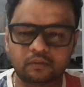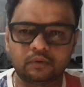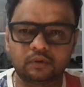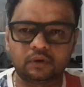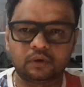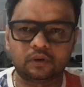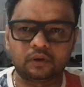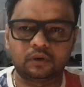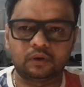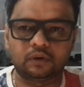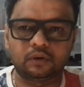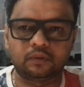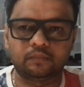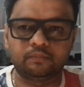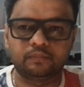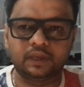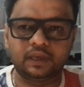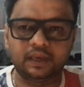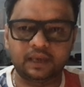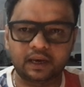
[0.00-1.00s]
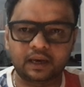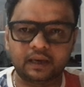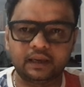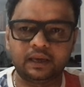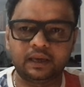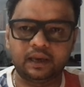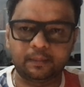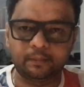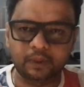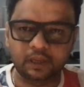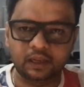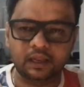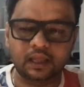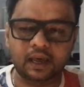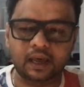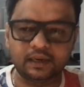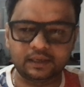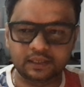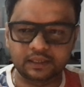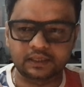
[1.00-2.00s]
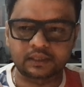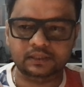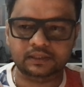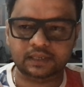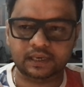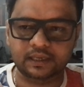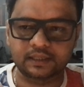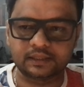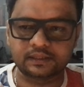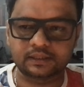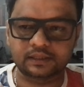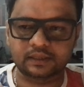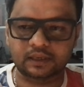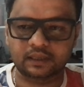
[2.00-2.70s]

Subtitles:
AI, ML, and data science.